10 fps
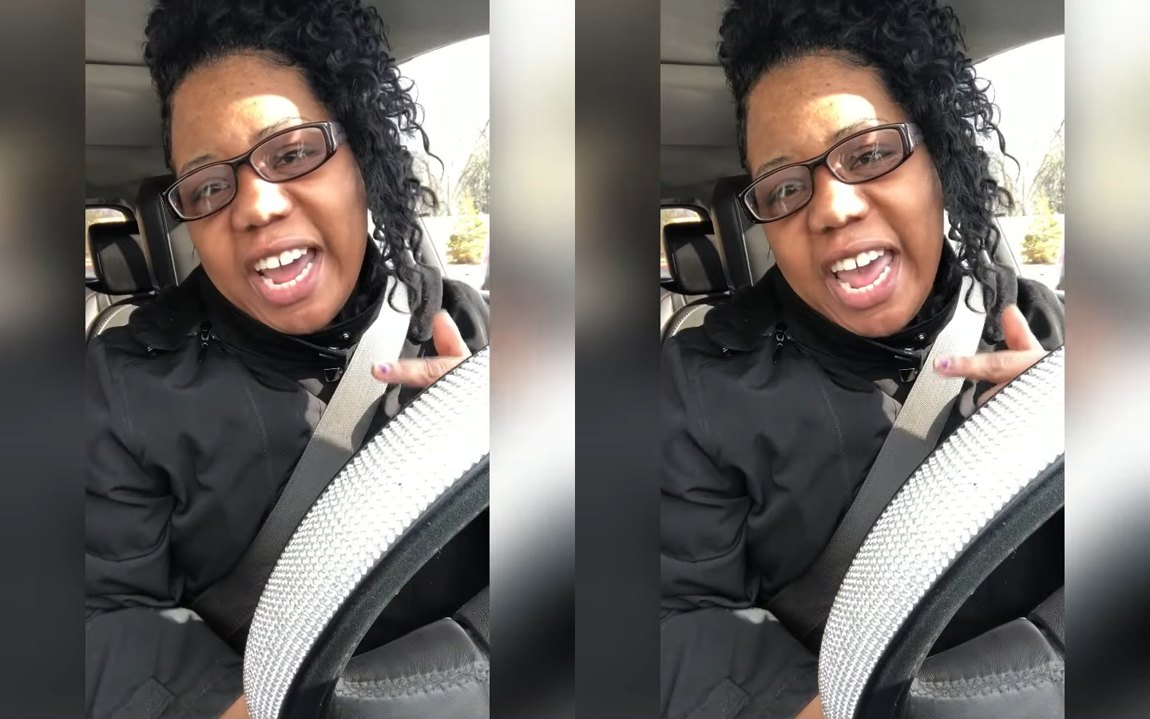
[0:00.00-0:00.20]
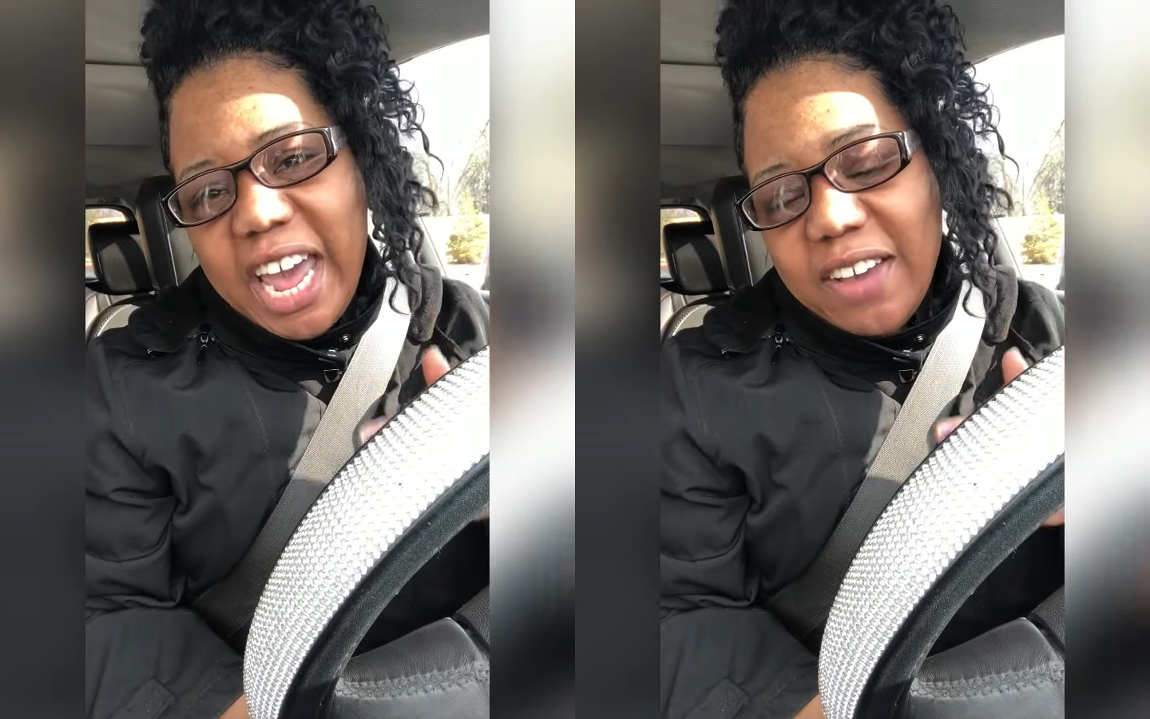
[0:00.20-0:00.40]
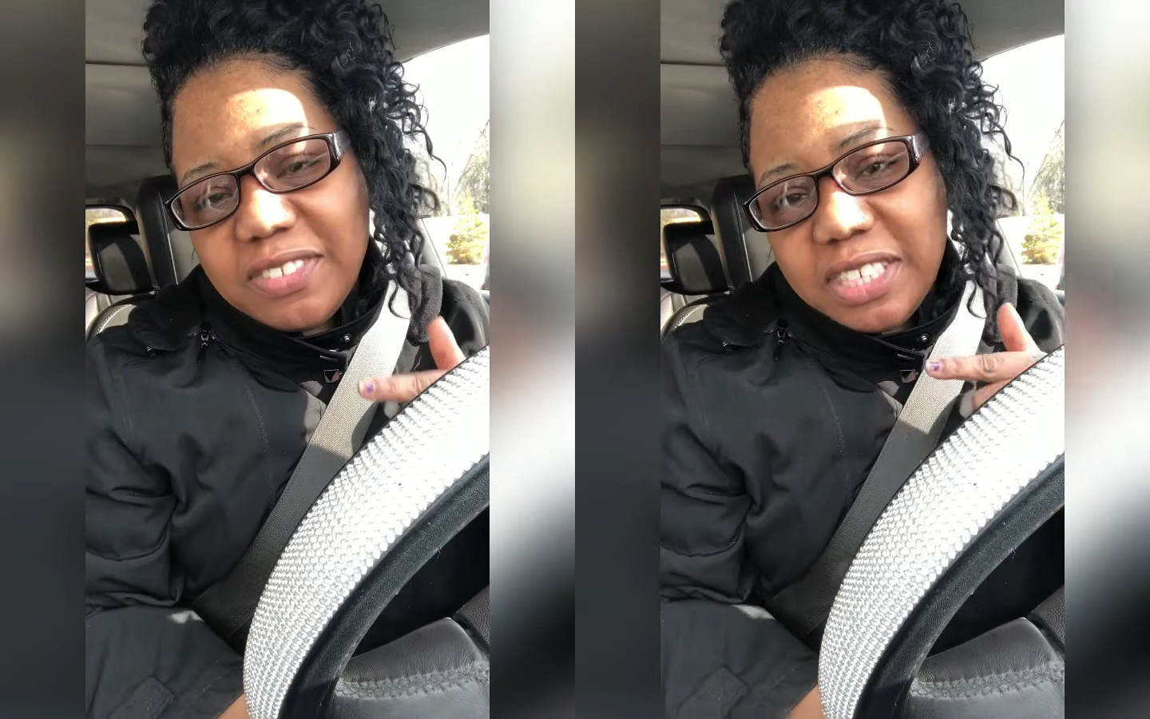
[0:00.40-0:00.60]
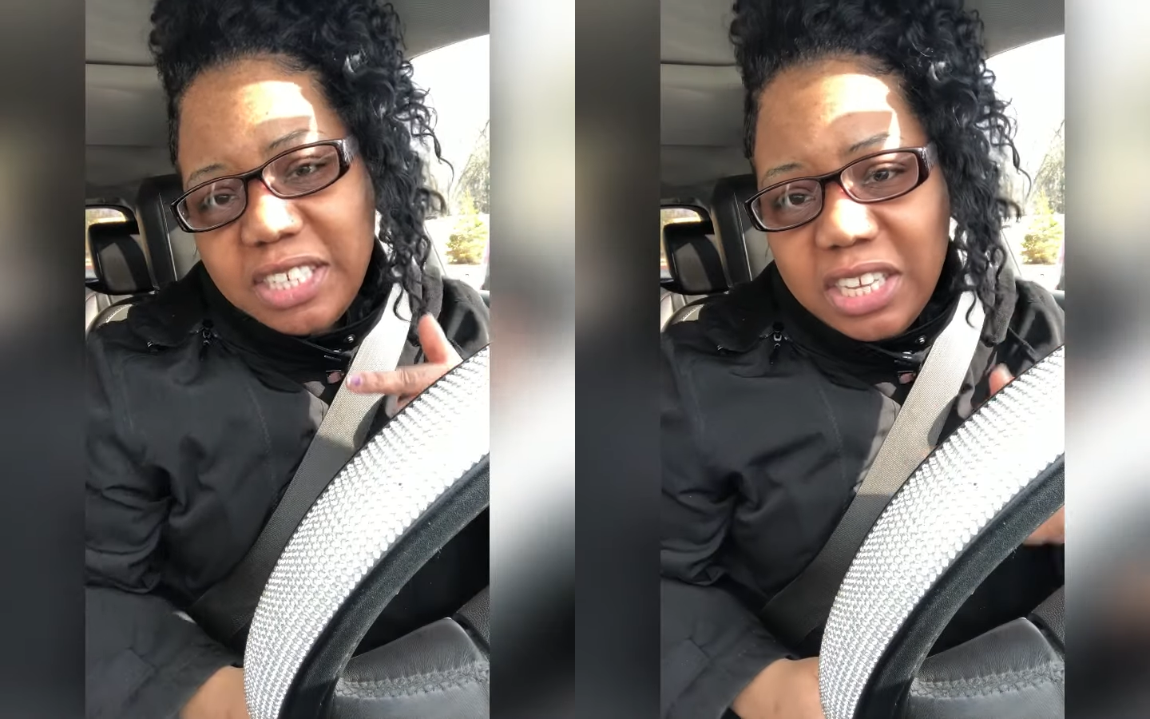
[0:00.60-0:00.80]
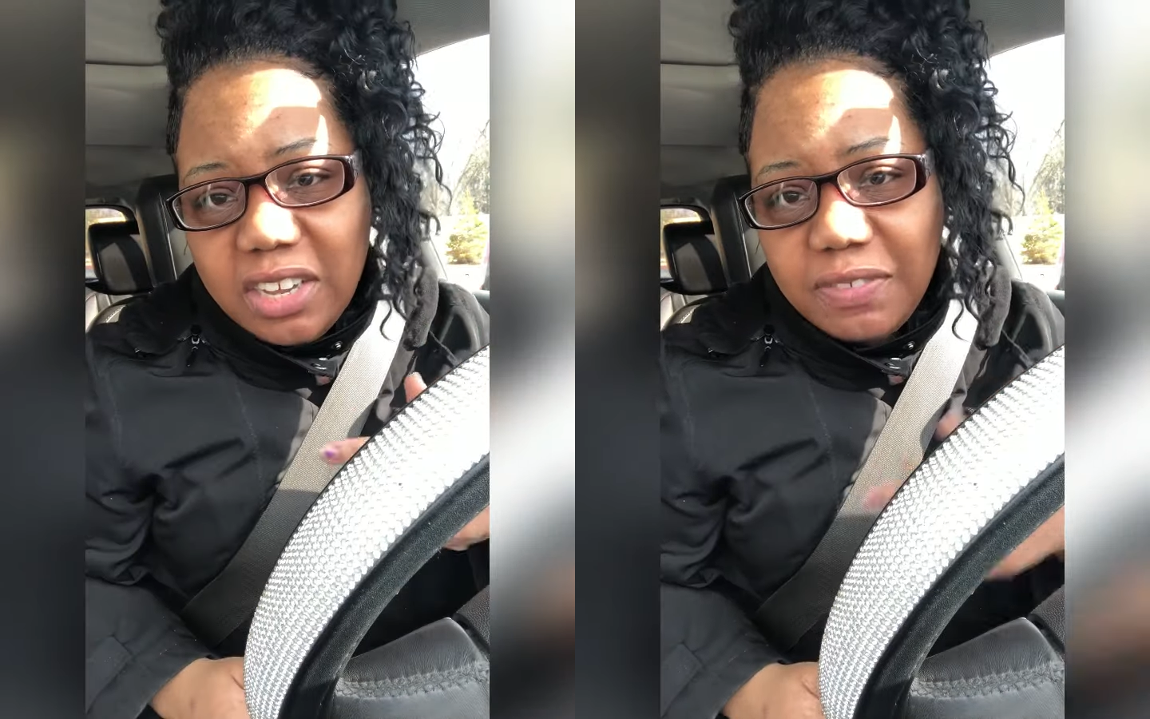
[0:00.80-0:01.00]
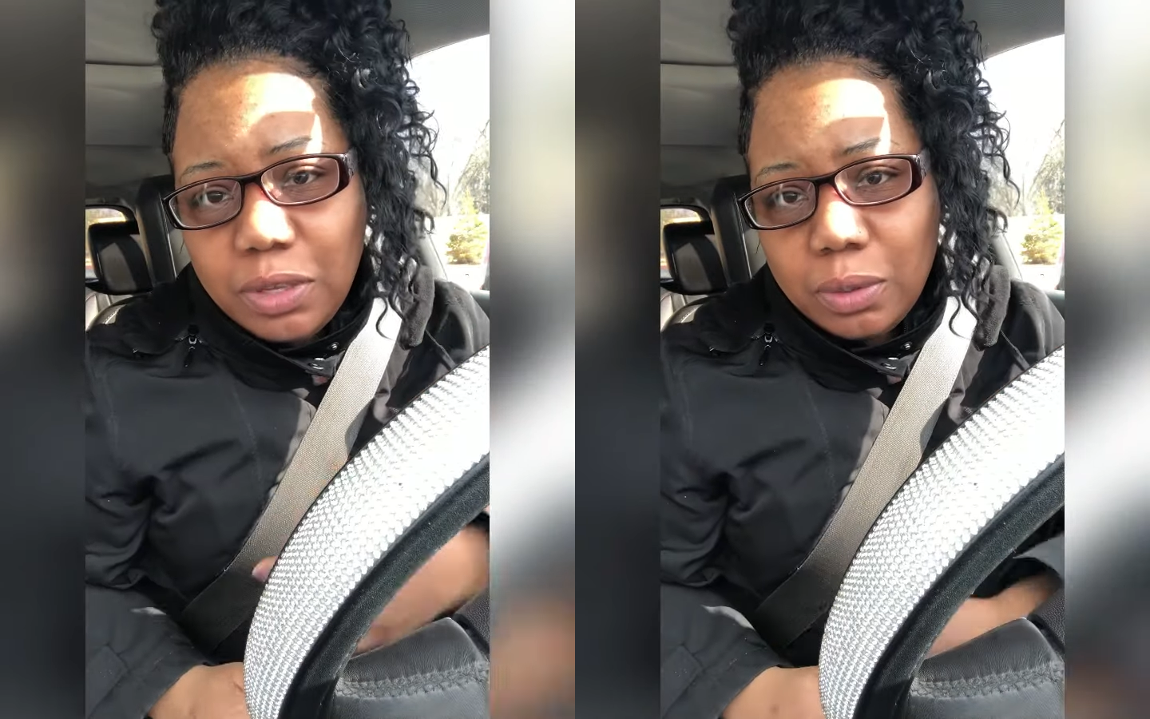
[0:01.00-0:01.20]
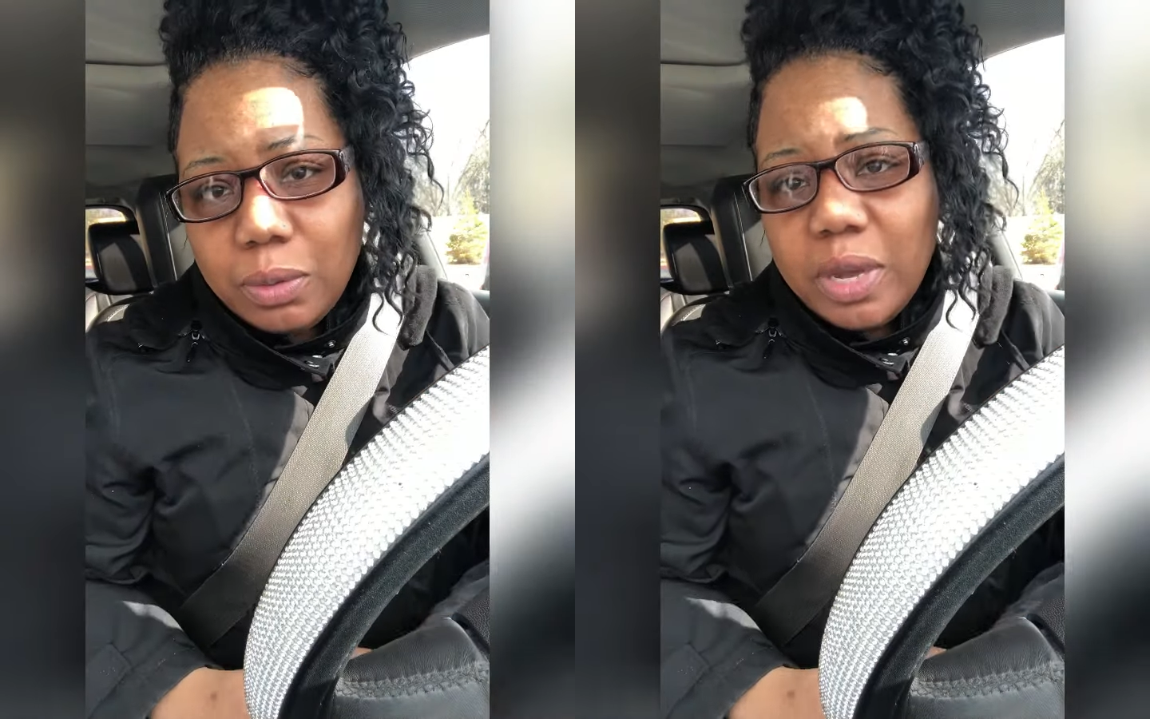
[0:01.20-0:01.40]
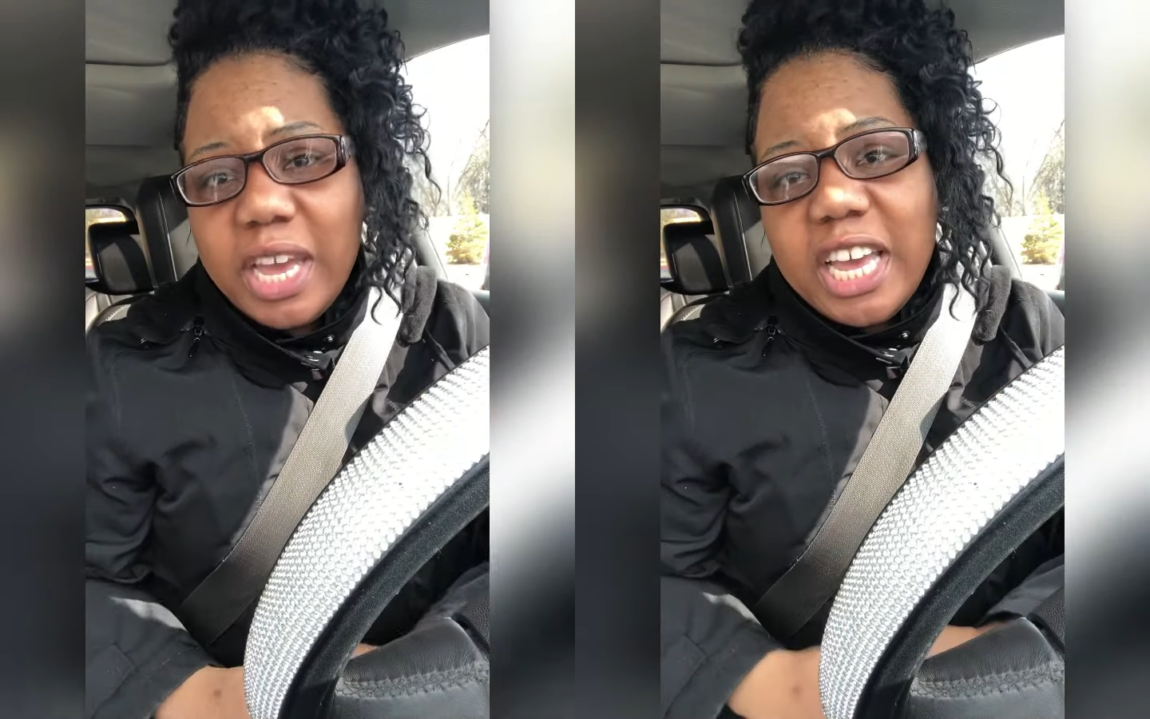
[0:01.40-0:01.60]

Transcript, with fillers: have to give you